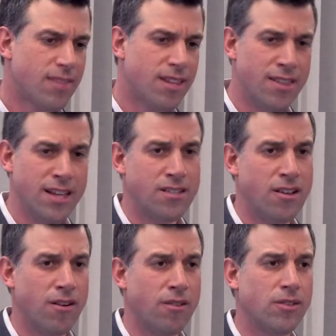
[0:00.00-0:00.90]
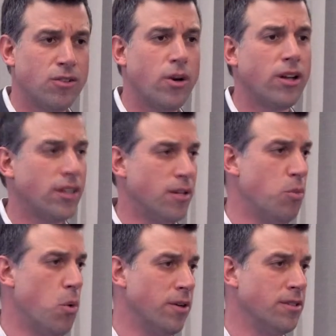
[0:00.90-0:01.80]
things that are critically
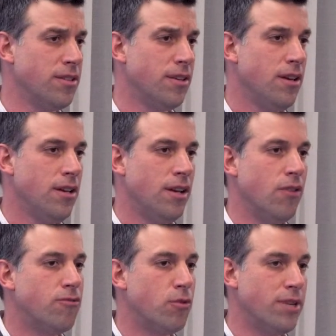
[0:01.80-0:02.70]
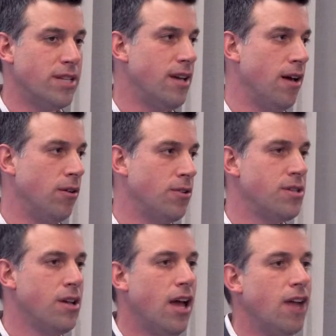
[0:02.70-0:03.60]
important, for retailers.